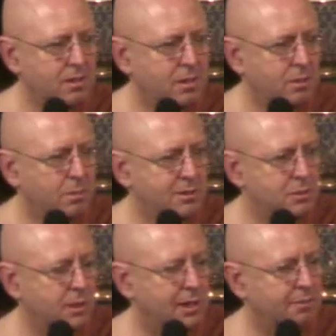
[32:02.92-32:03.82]
Once
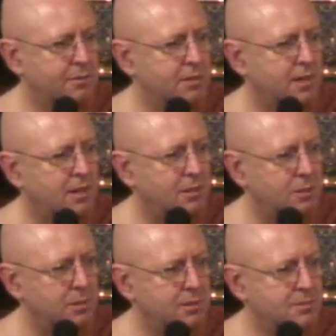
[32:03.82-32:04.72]
you have the garden,
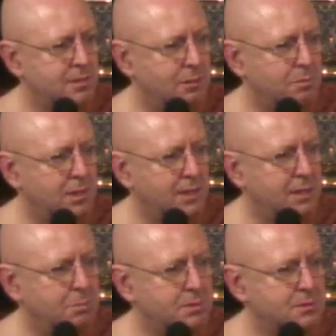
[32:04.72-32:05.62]
you understand why it
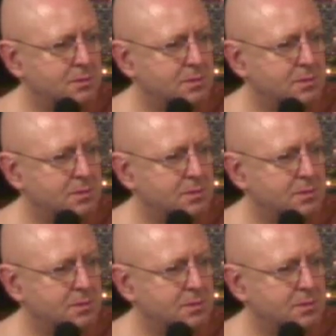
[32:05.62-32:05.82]
happens.